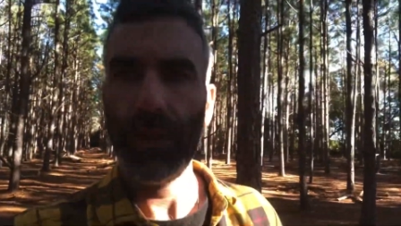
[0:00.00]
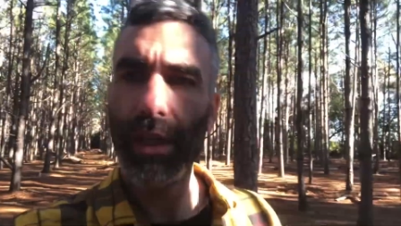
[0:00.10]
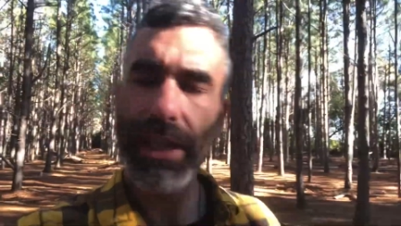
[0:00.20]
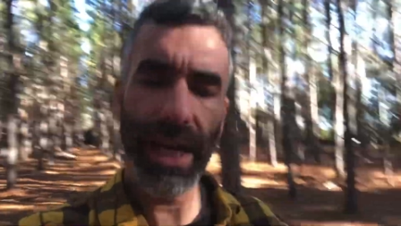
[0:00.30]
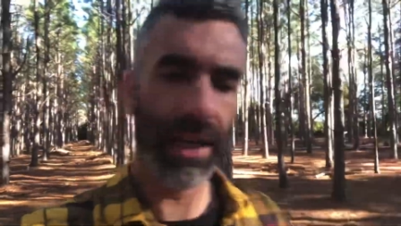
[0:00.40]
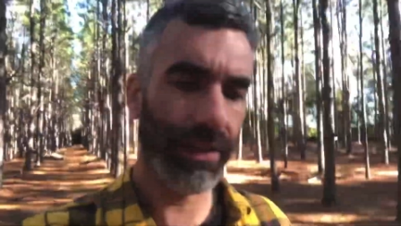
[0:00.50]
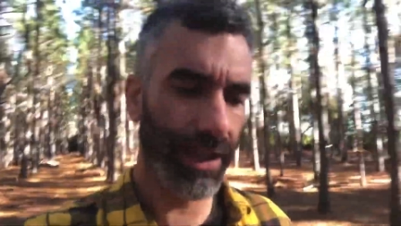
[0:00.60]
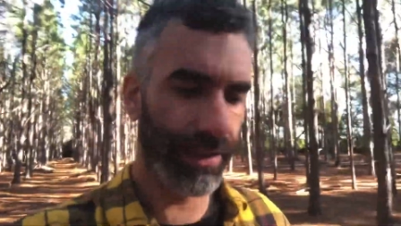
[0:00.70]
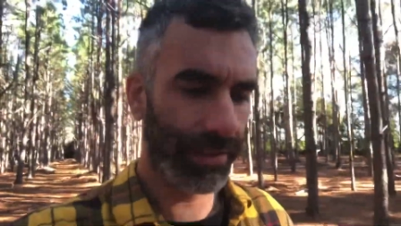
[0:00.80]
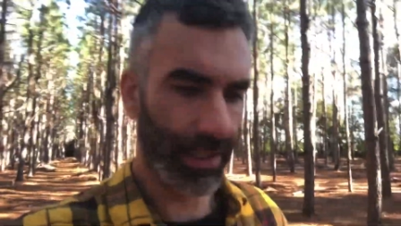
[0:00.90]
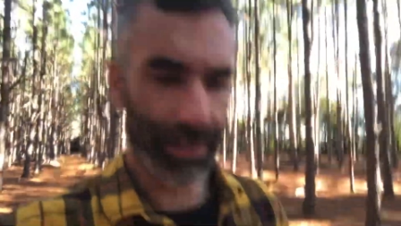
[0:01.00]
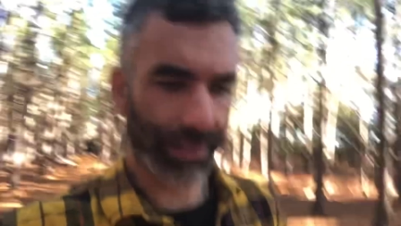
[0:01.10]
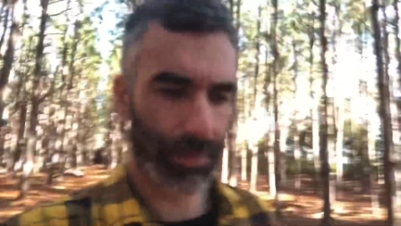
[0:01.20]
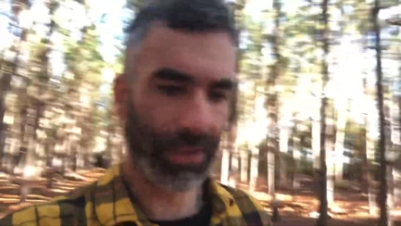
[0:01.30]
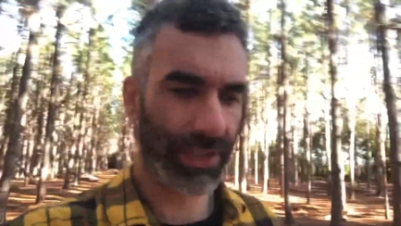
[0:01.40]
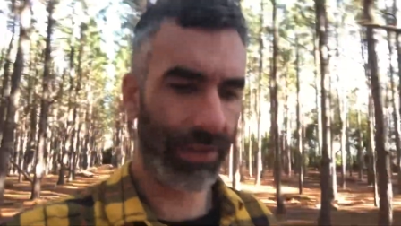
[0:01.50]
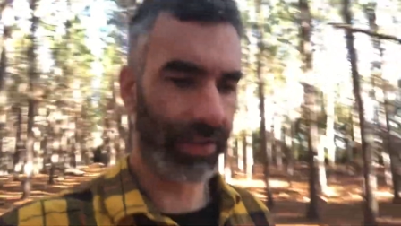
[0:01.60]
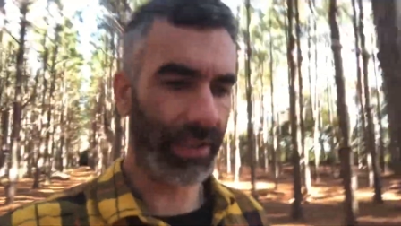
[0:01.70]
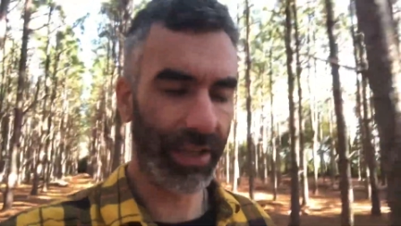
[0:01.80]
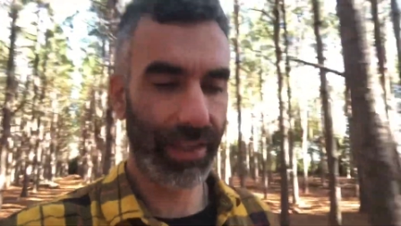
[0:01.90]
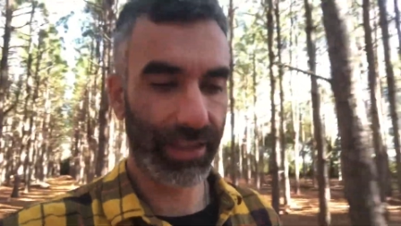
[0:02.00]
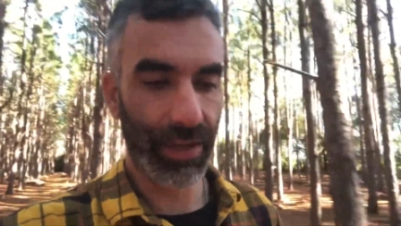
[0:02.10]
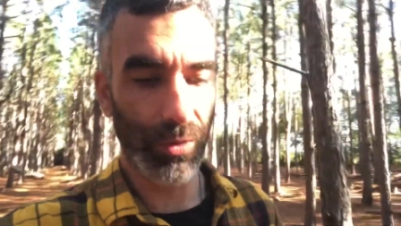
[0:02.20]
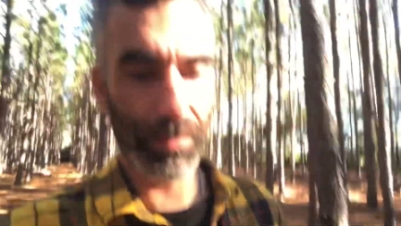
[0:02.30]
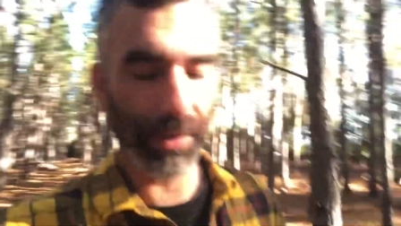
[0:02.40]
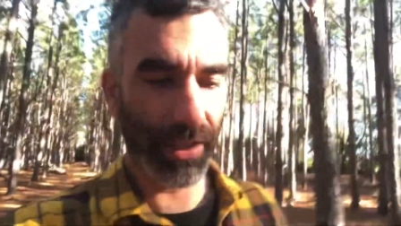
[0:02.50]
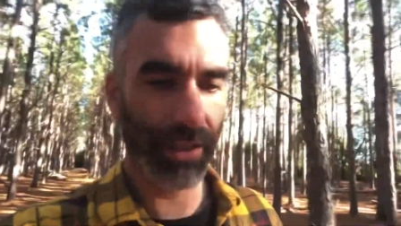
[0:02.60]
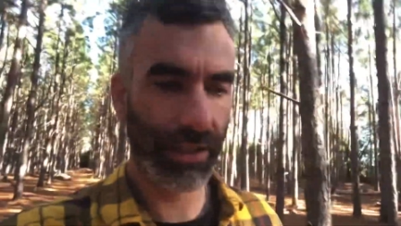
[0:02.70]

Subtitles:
yeah, that's number 7, and I think that would be